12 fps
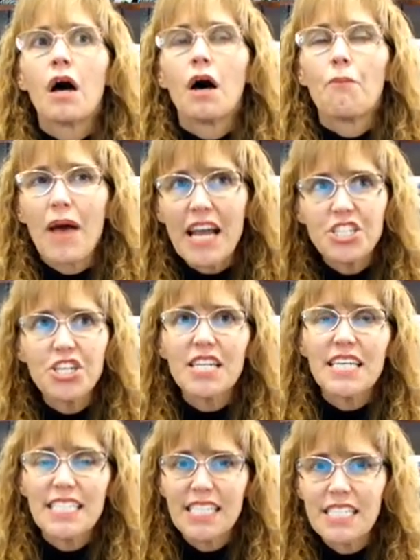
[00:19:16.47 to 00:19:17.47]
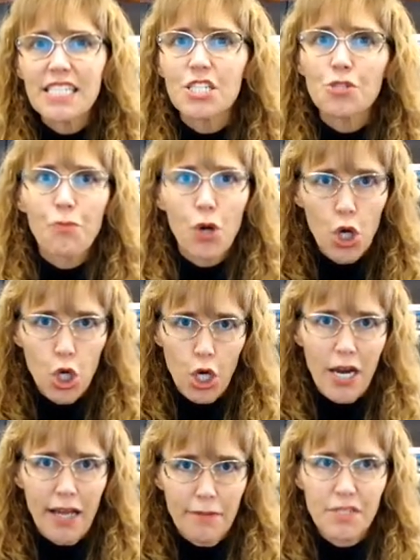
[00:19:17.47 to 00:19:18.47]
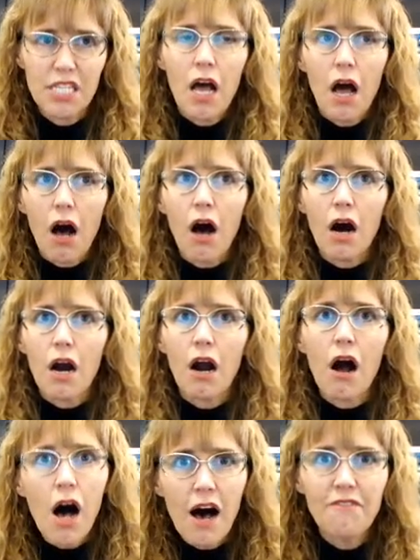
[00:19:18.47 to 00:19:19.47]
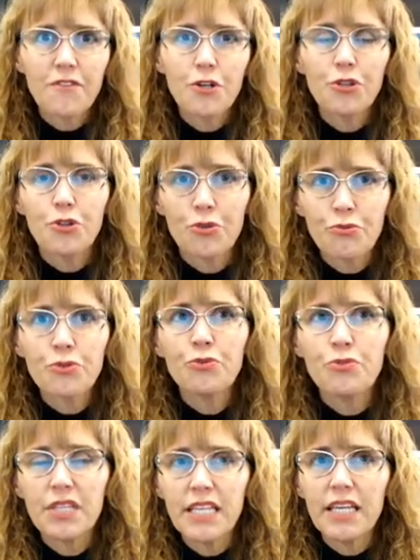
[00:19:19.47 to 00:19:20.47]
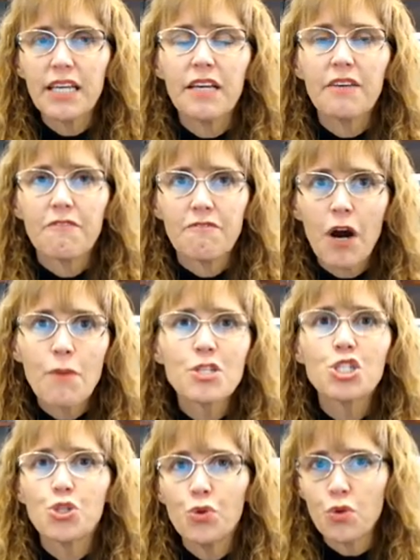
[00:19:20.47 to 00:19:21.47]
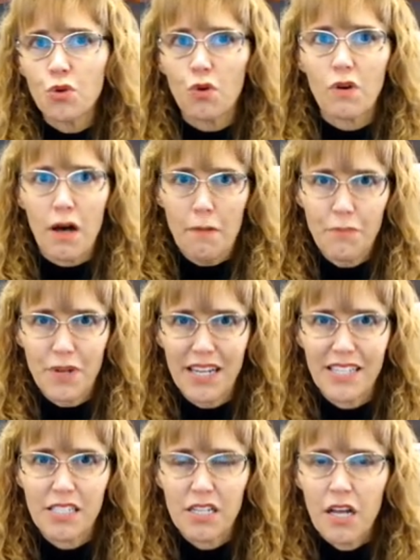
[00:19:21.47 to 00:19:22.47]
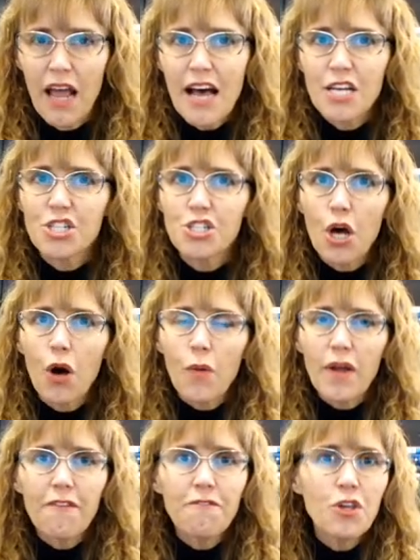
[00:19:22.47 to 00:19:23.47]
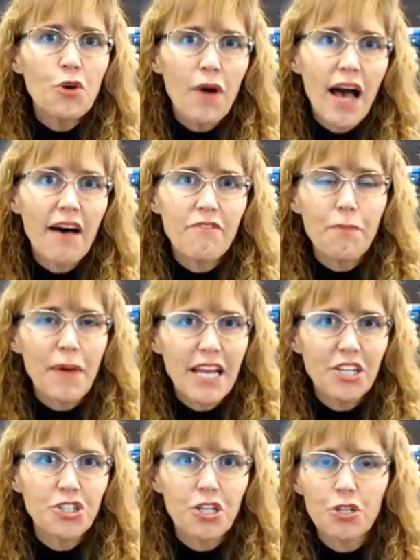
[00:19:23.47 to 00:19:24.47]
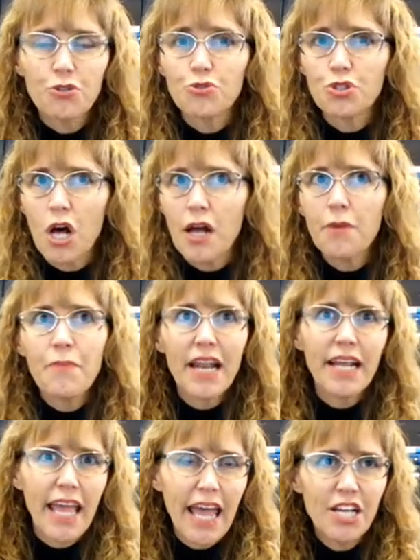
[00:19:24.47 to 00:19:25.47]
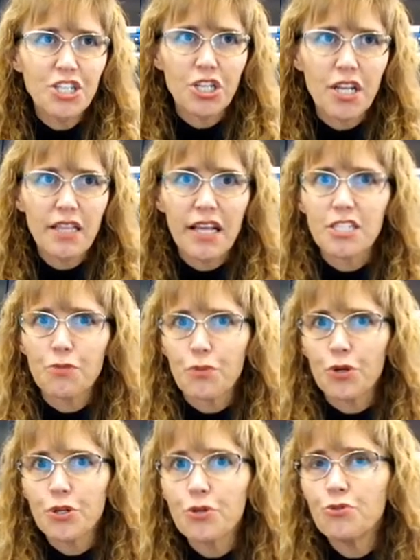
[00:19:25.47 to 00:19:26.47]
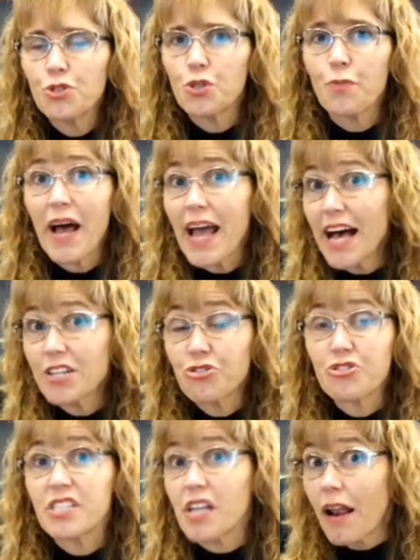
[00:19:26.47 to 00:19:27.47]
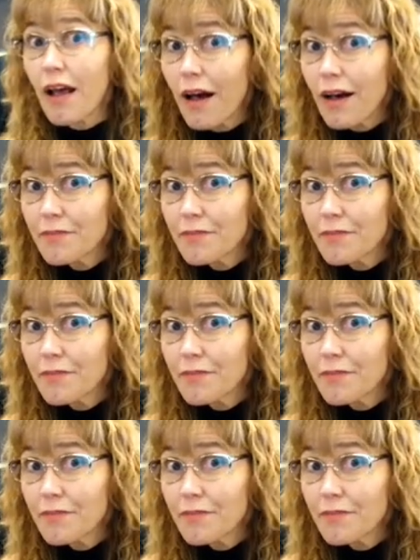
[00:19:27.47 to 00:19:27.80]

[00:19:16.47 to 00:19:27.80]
Patient assistance programs are offered through the pharmaceutical companies. So if you have a patient who's on a medication that is produced by AstraZeneca,